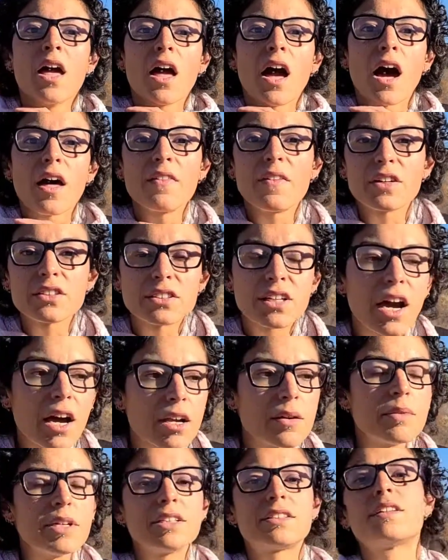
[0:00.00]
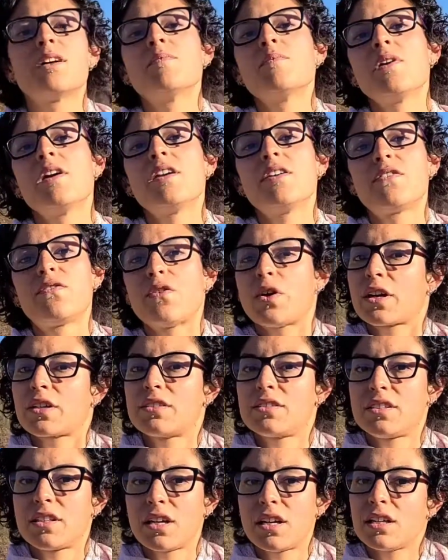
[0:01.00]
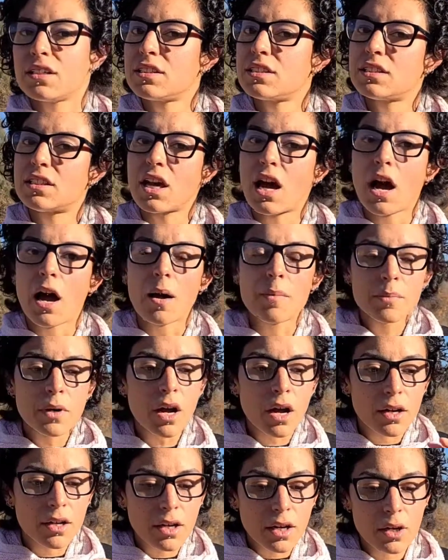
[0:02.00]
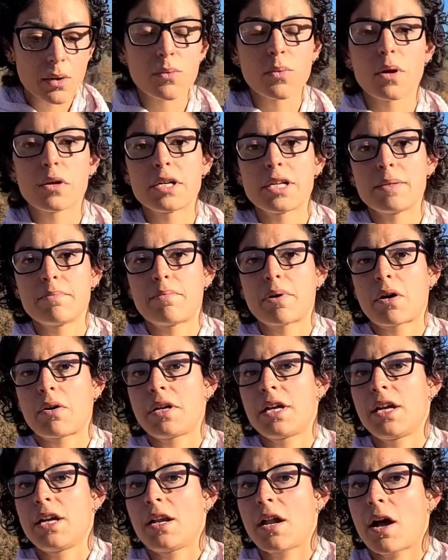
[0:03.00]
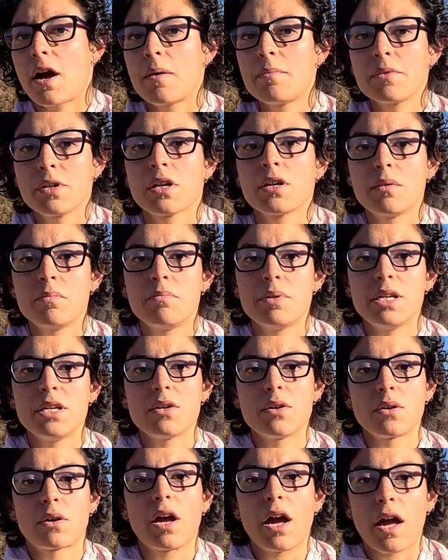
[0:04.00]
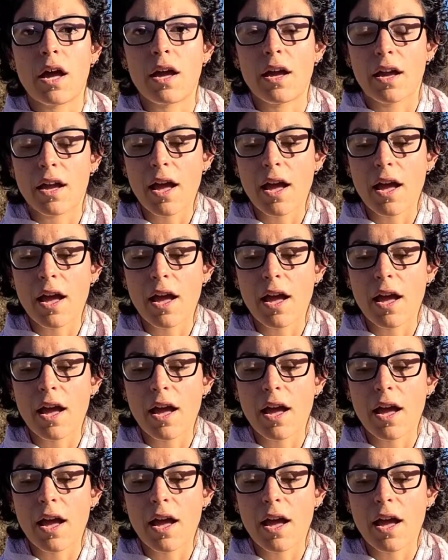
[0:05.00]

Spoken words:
there's got to be some way to fix this. I'm not going to worry about it. I'm going to be okay.